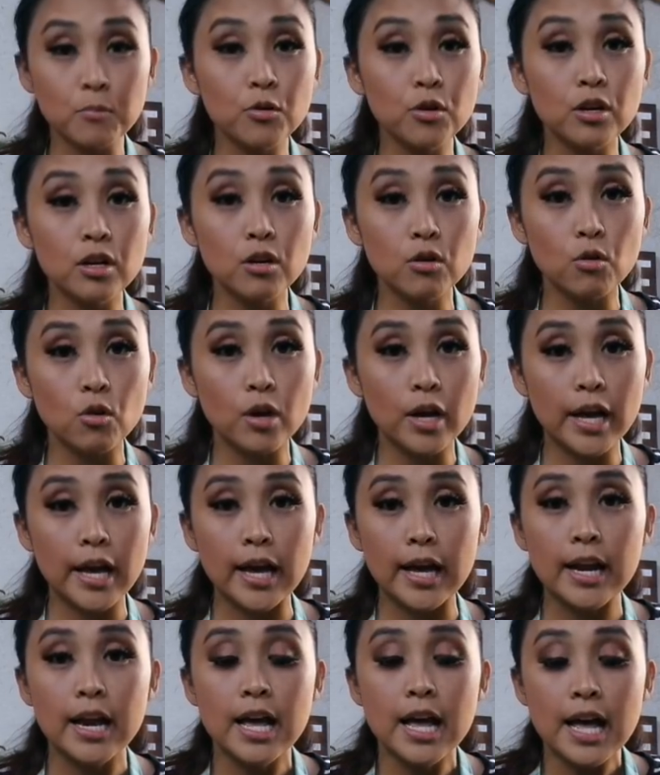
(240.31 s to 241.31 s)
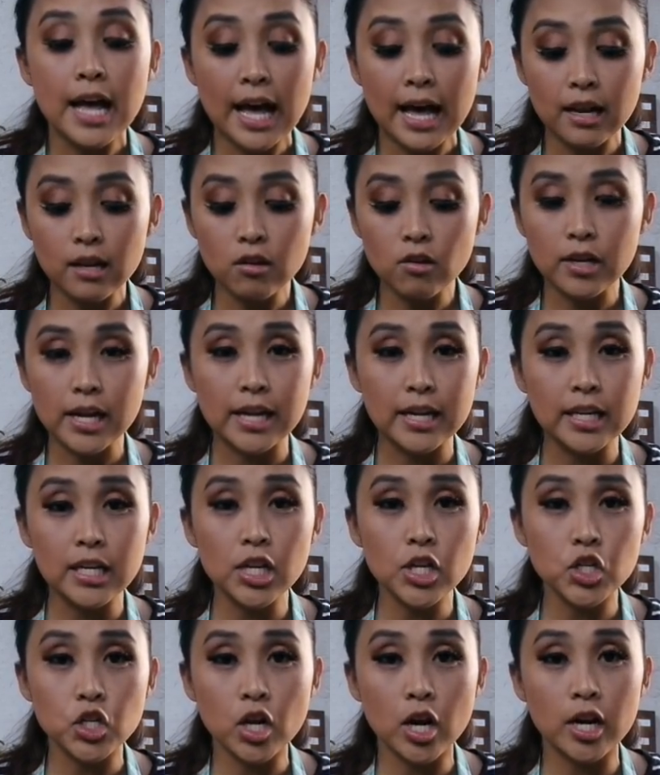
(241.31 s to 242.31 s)
I'm gonna go ahead and look at
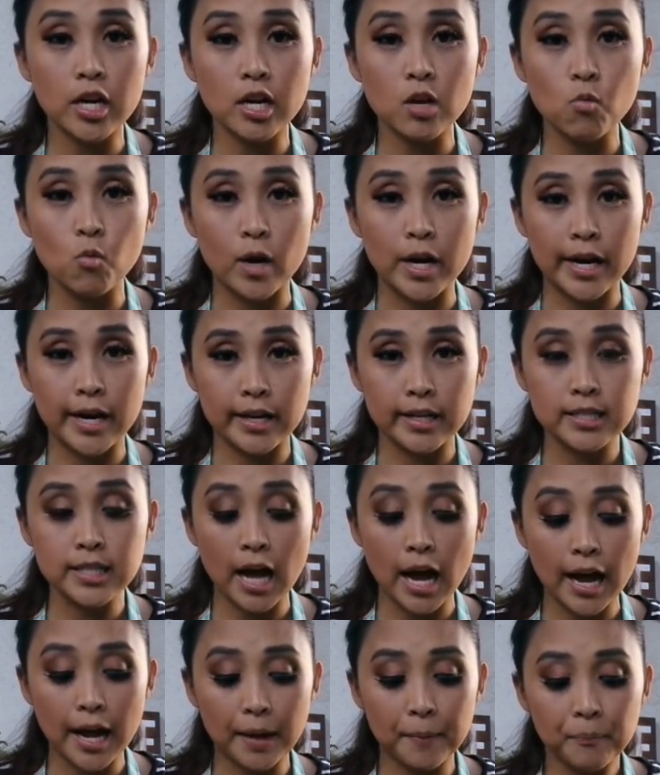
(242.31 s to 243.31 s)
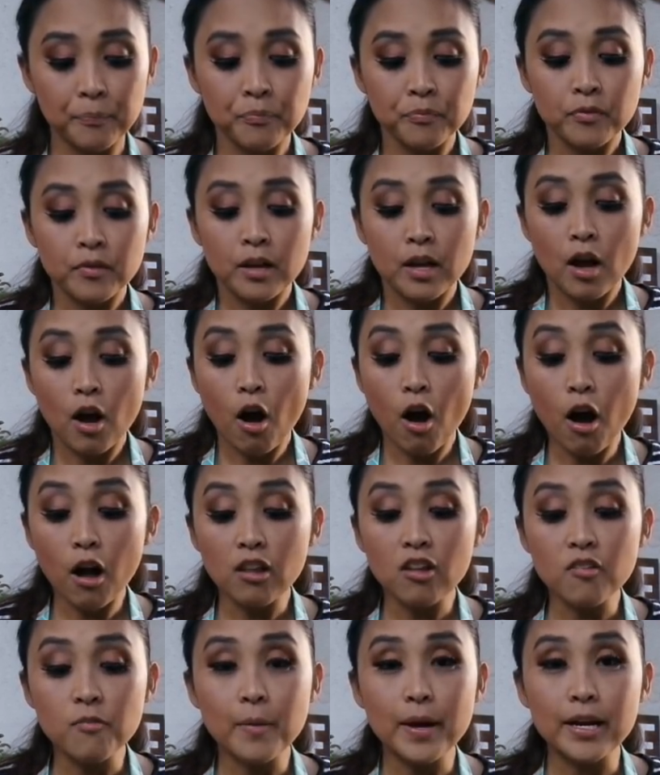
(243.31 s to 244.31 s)
each cutting one at a time
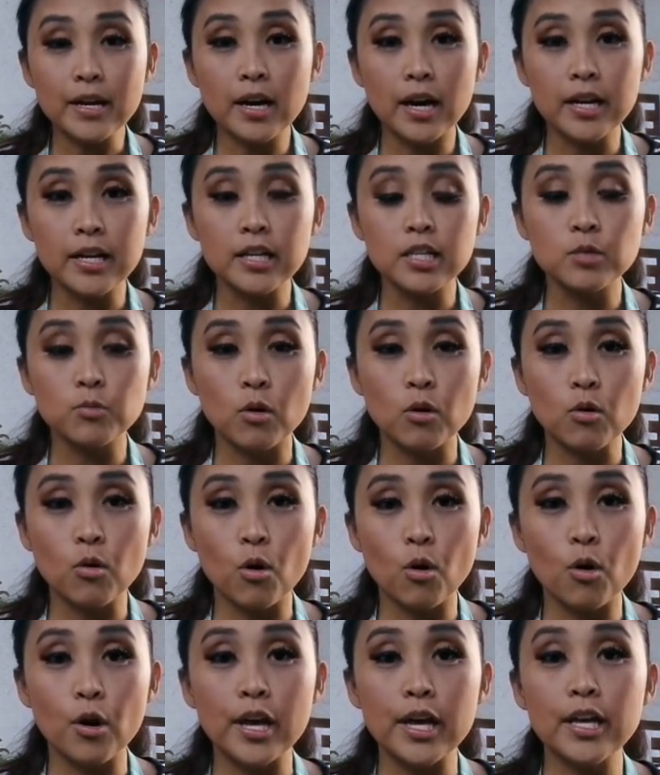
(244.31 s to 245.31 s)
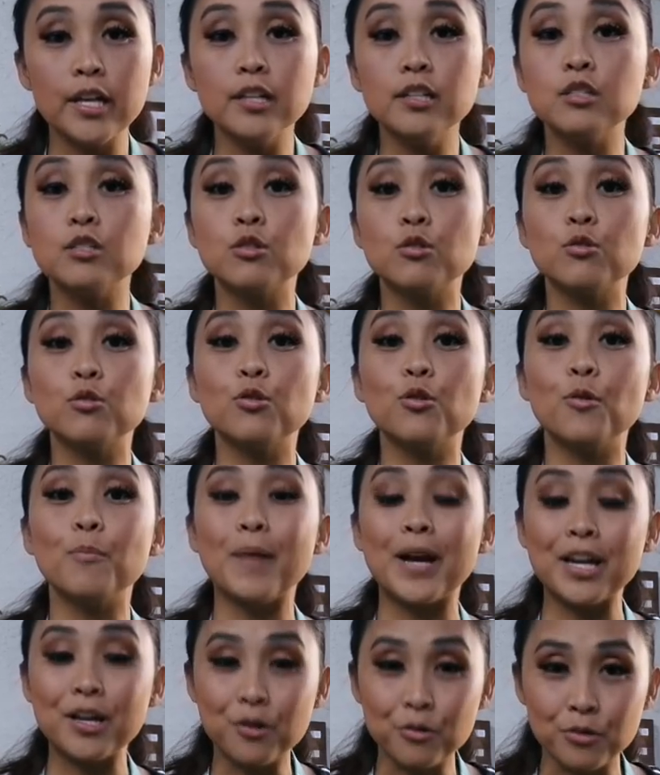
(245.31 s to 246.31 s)
all of my cuttings will go into
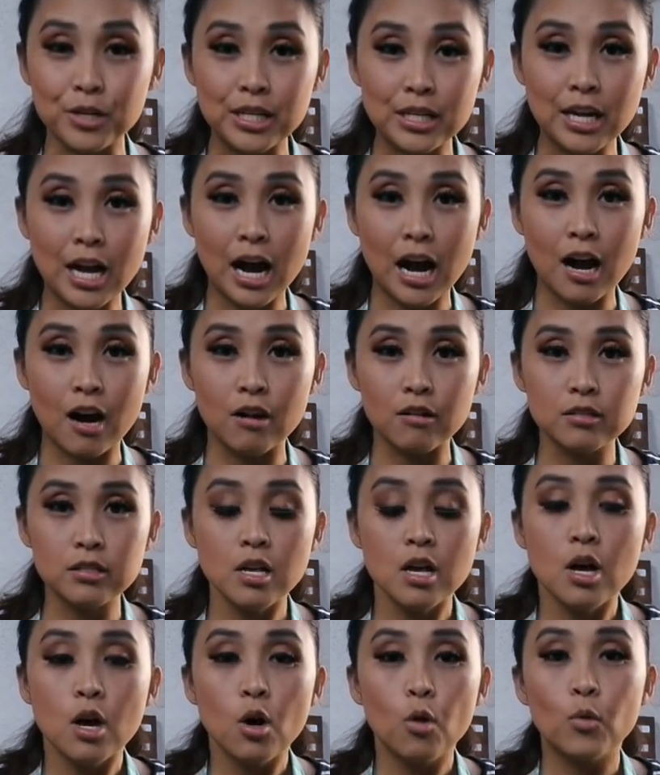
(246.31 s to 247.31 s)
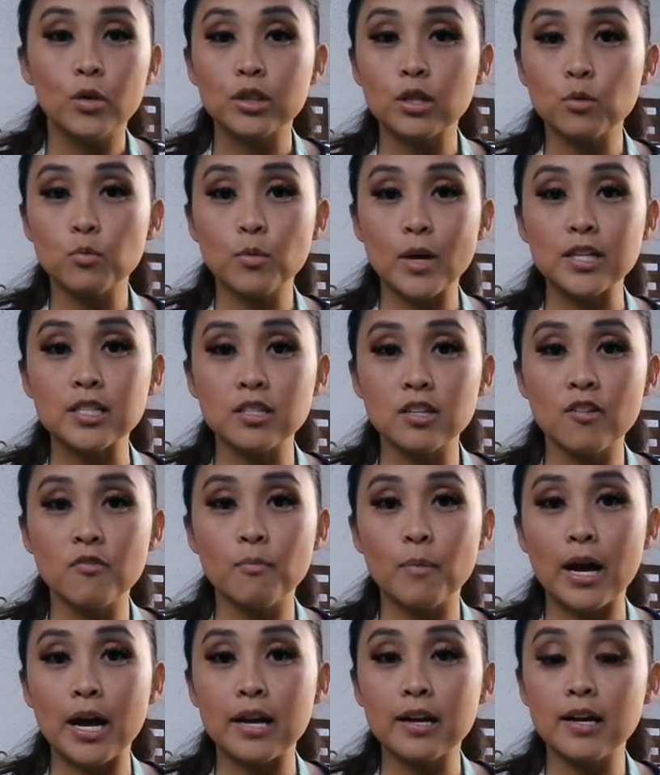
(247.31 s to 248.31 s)
my greenhouse with the rest of
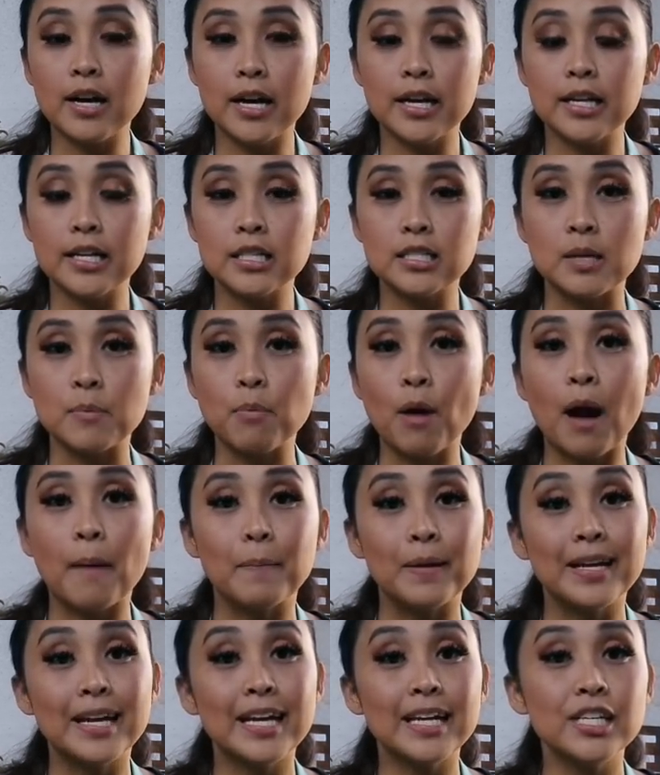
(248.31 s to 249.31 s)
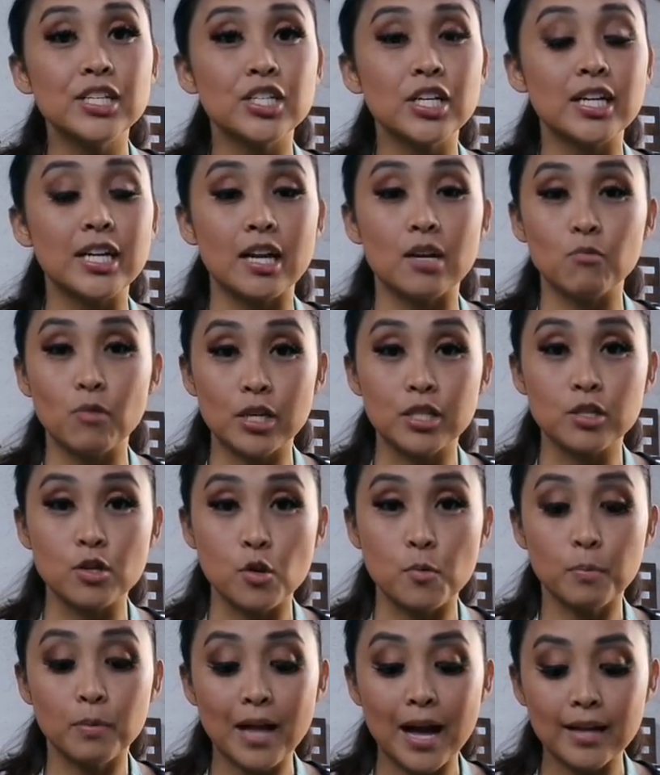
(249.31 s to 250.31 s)
my cuttings and propagation and
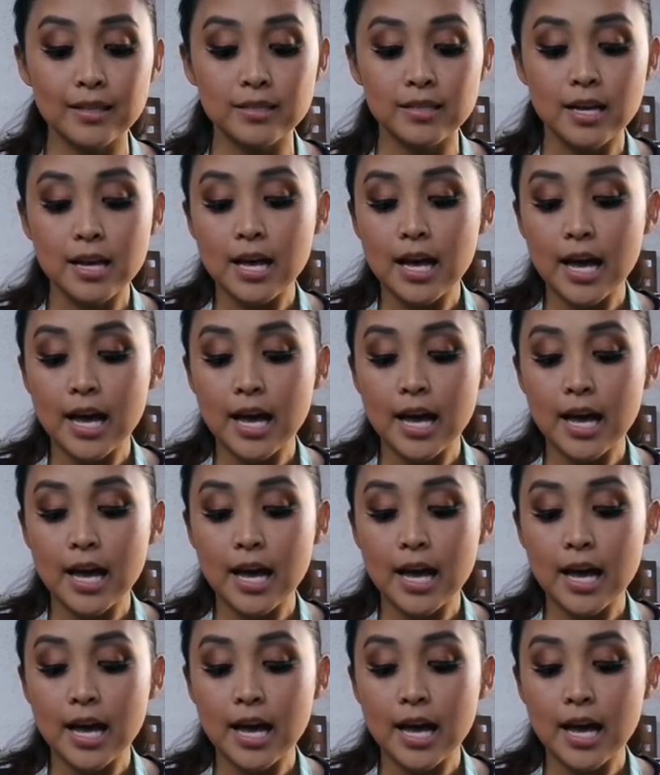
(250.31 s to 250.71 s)
rescue plants